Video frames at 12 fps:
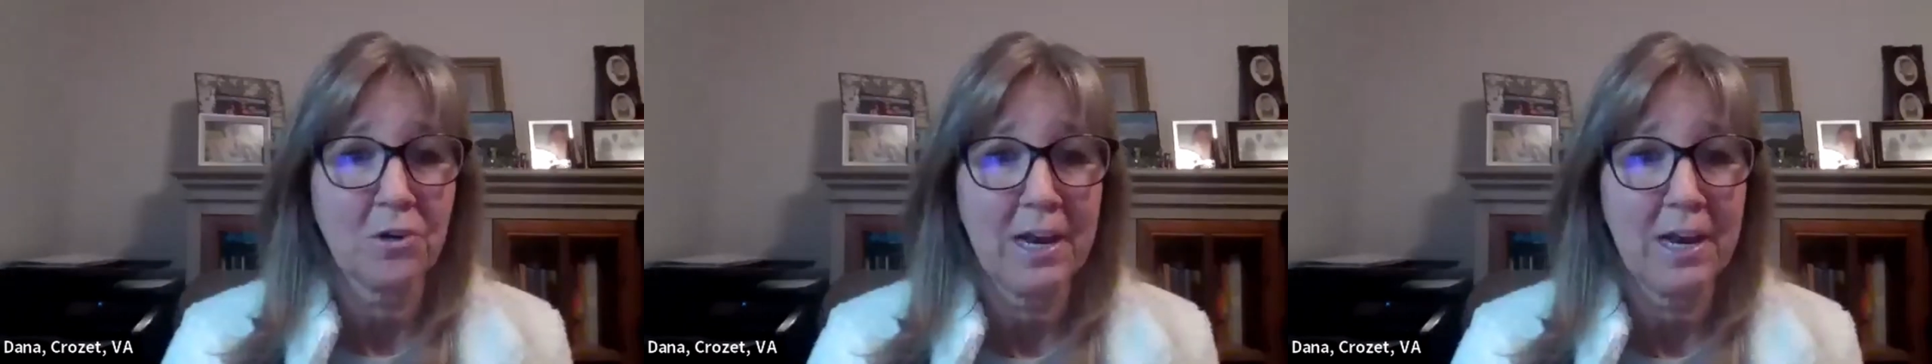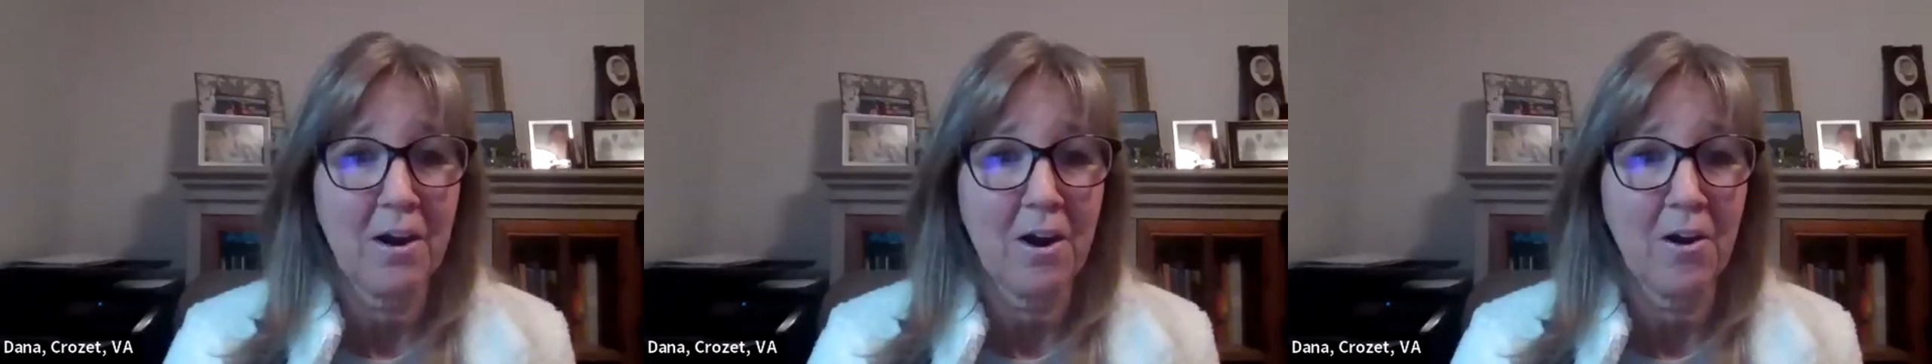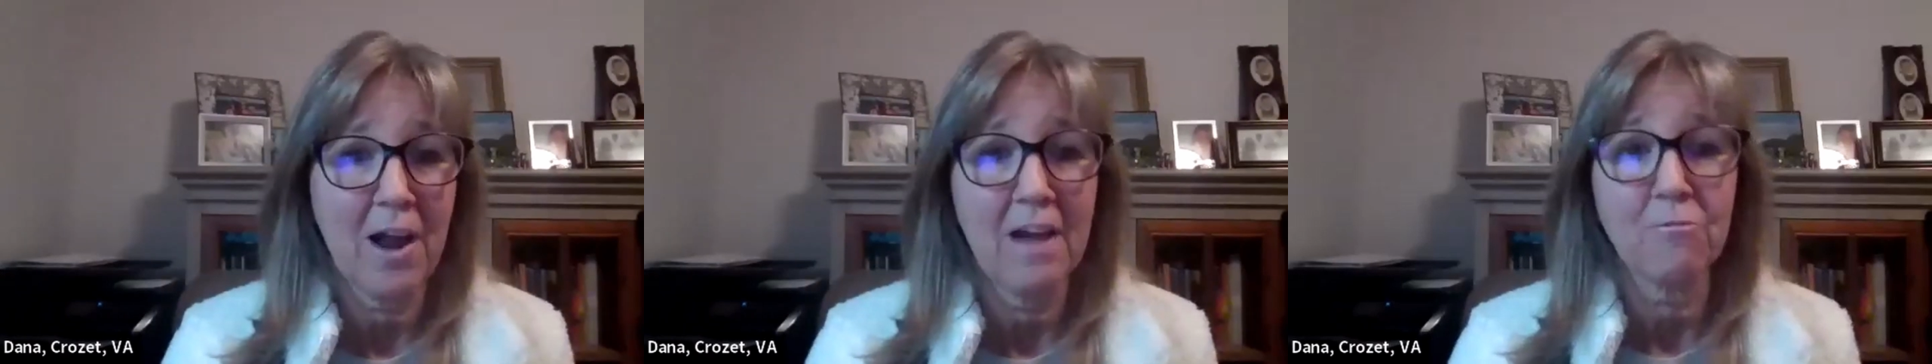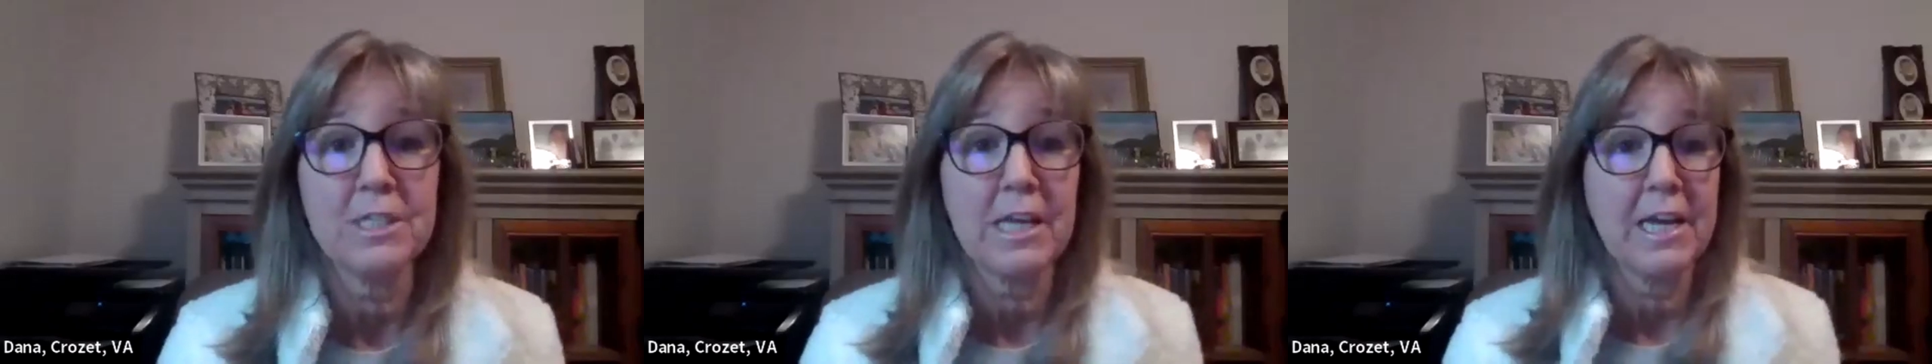or at our
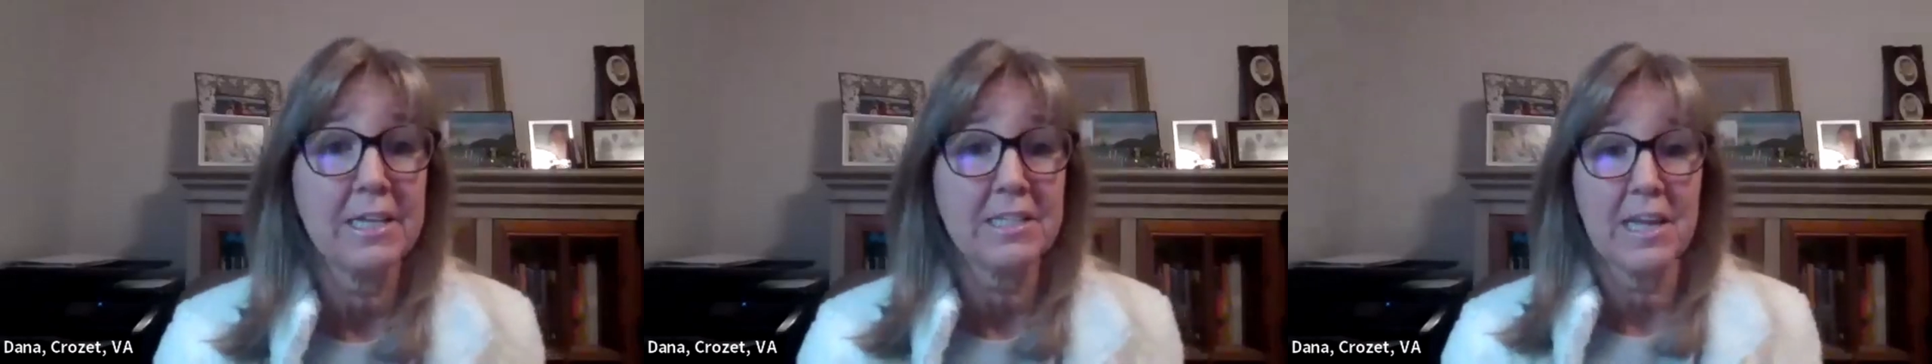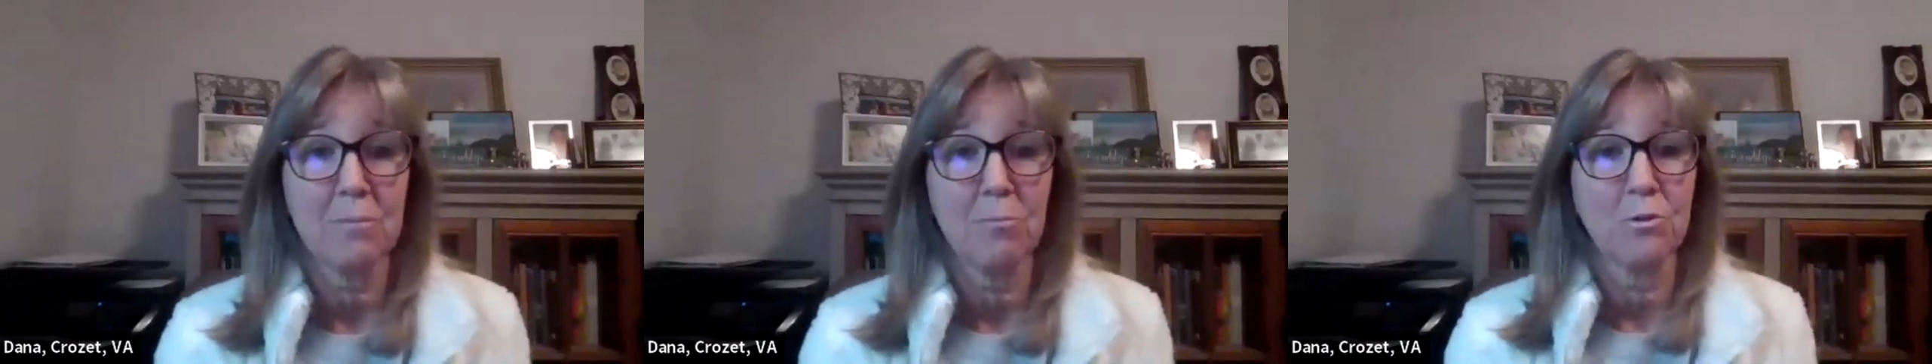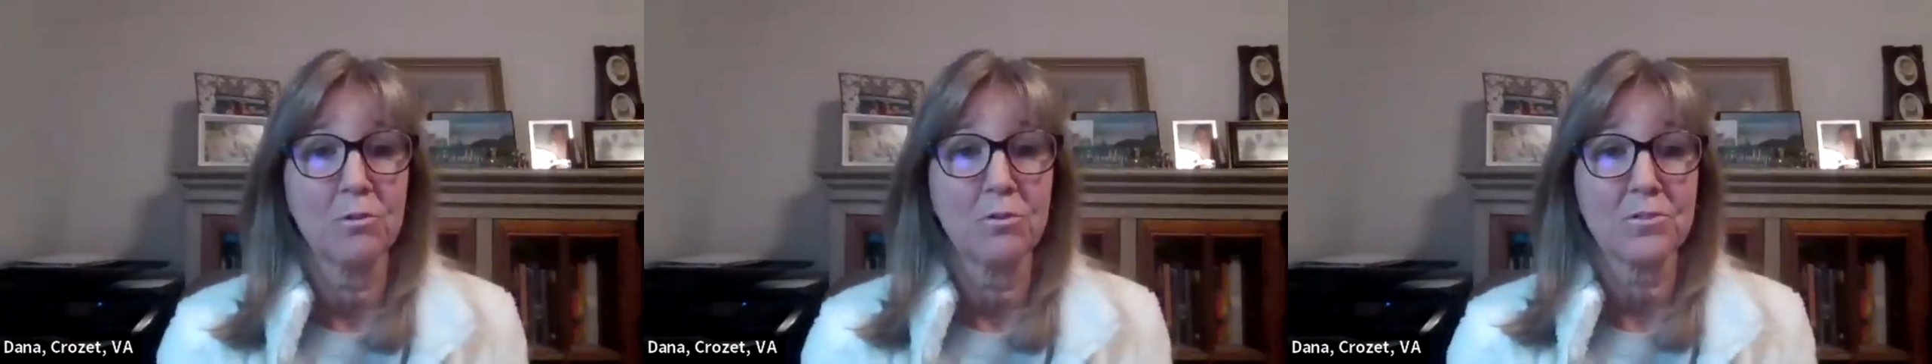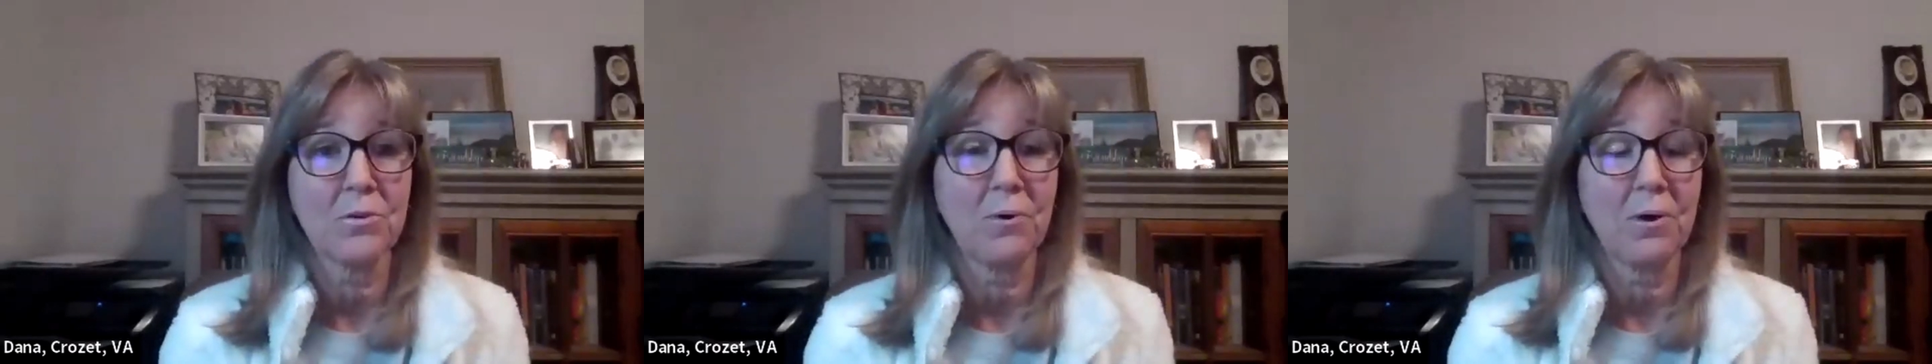everyday
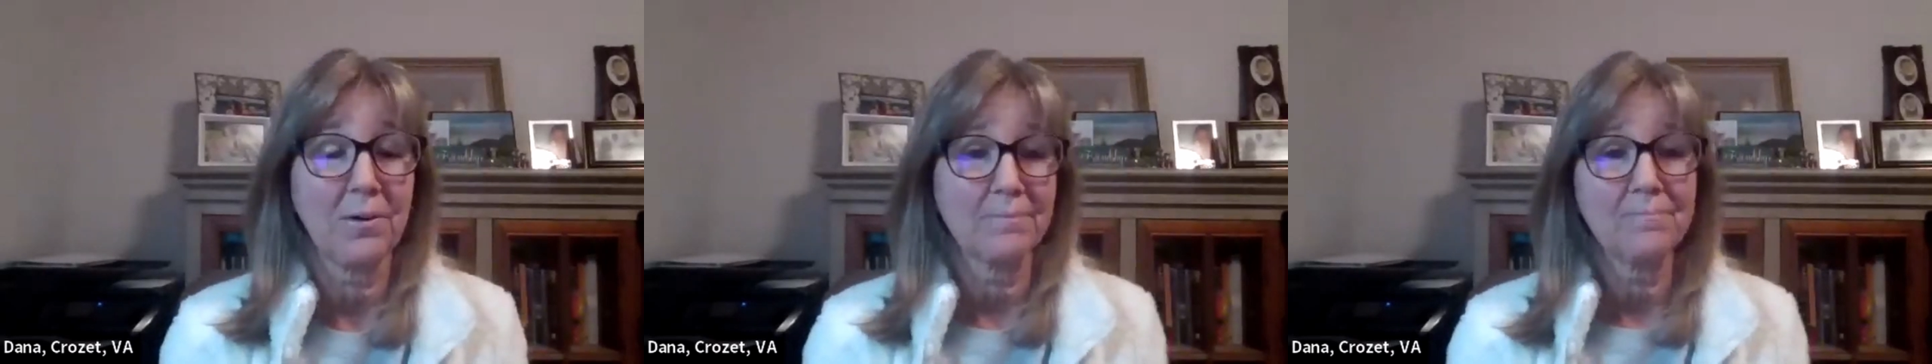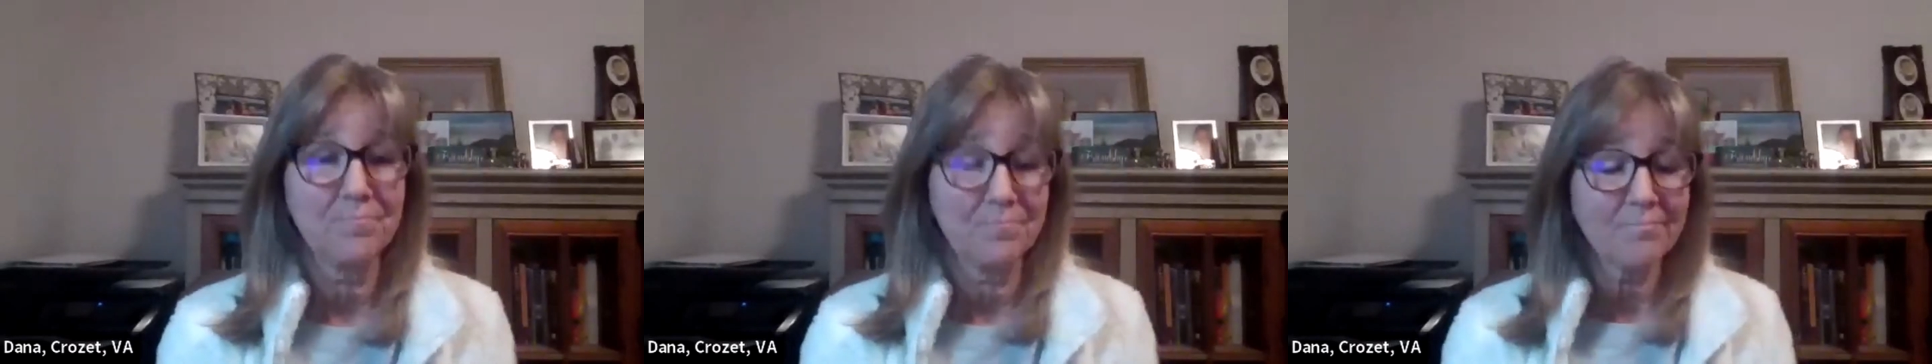tables or